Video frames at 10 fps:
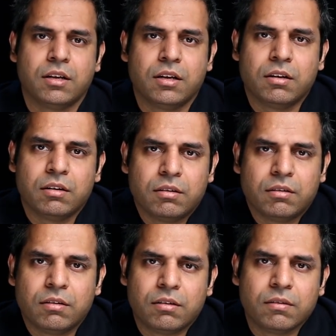
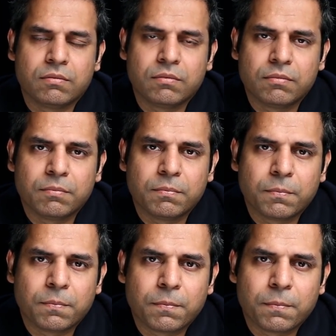
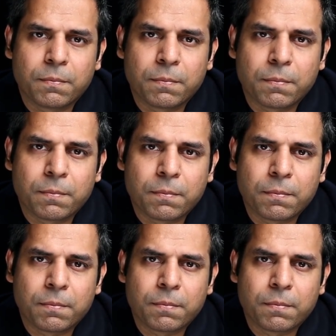No one is speaking in this clip.